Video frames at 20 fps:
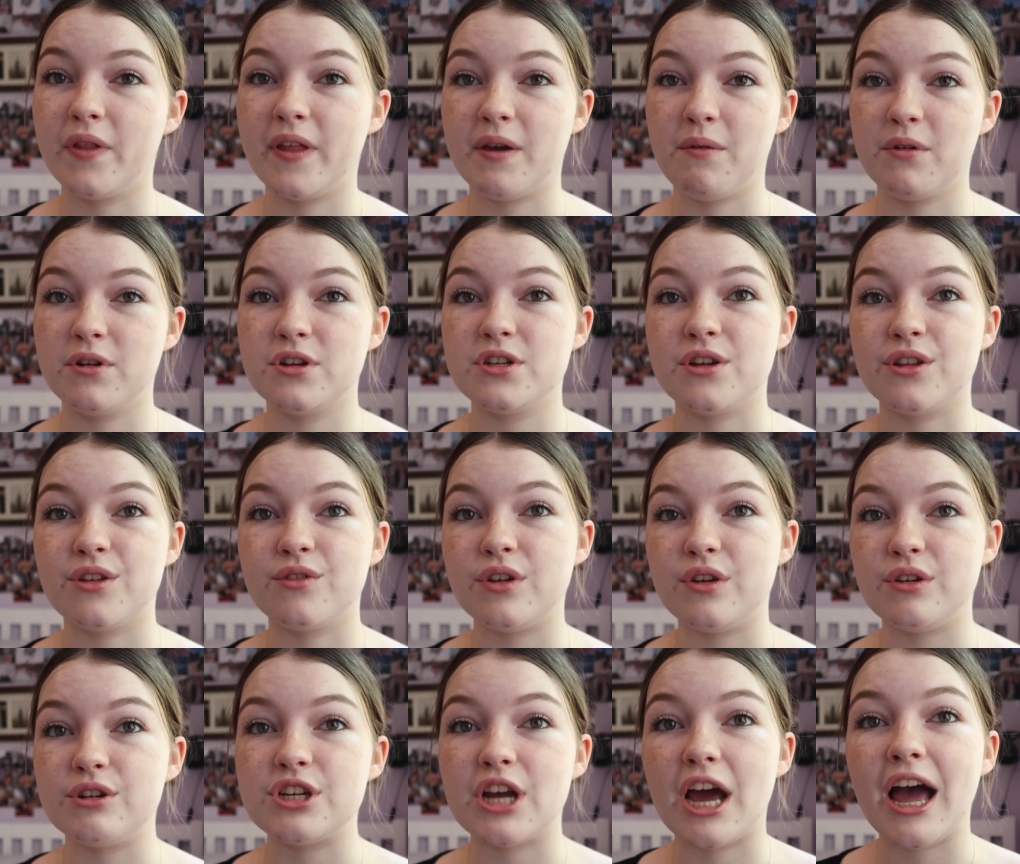they want to do in the
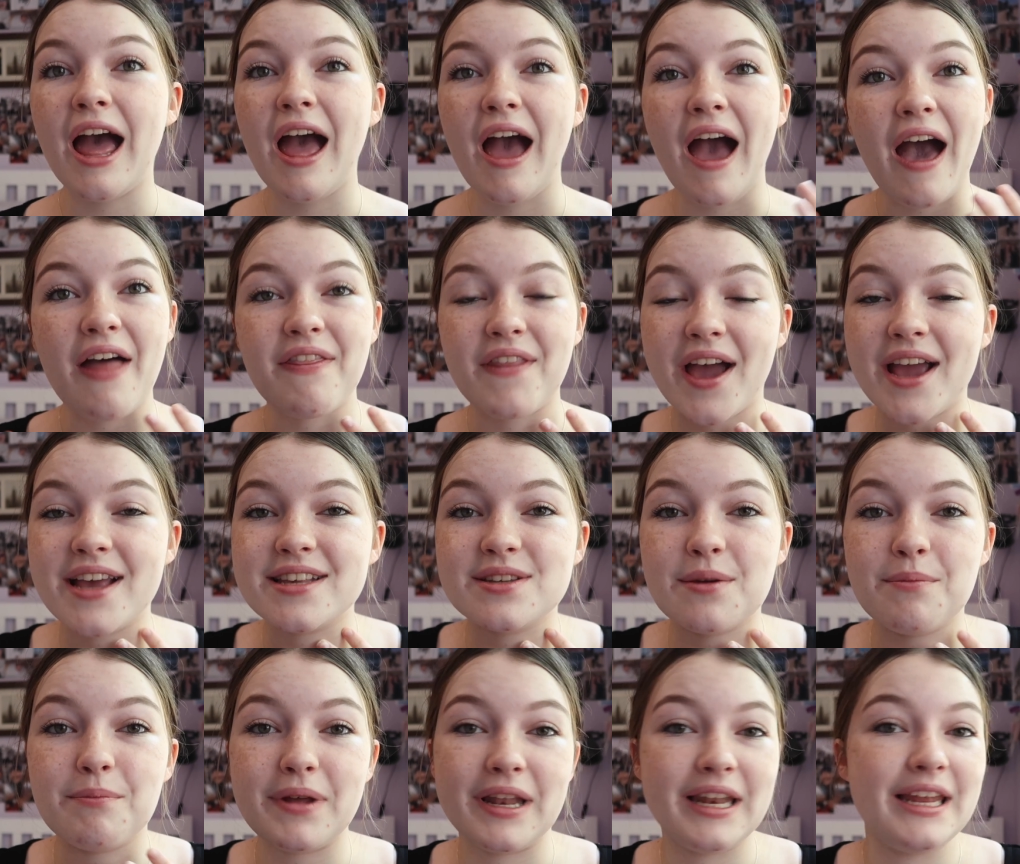future, and that is
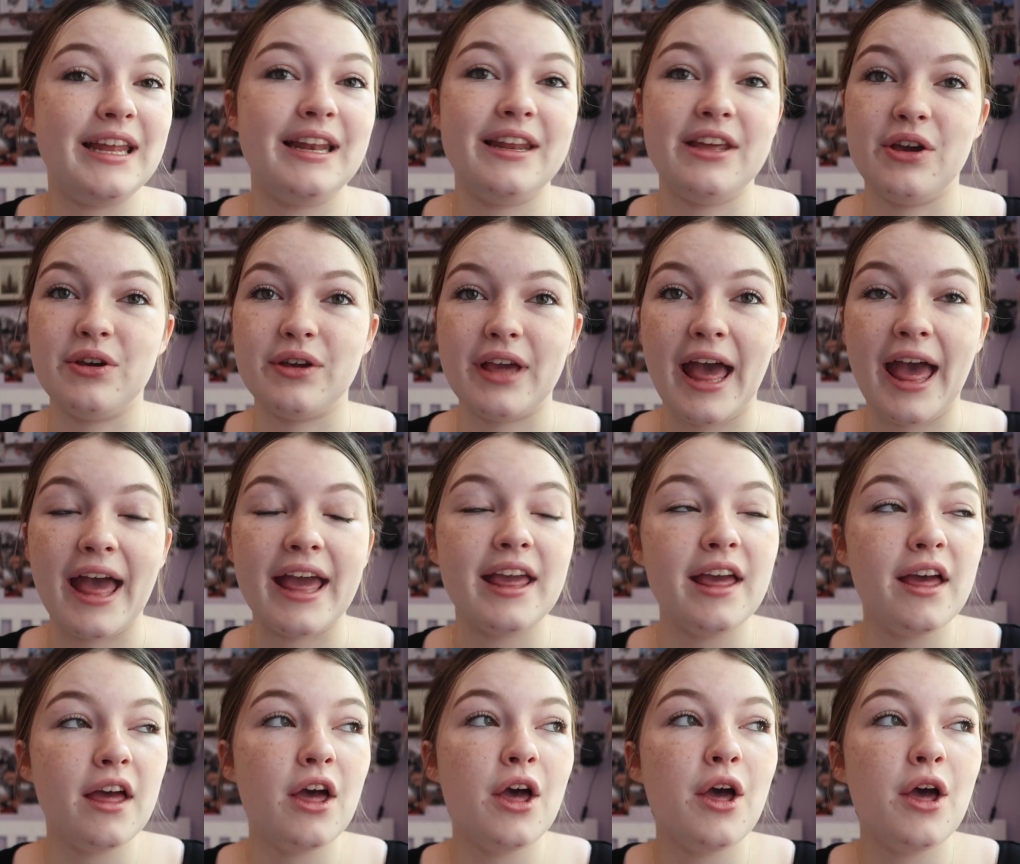completely okay.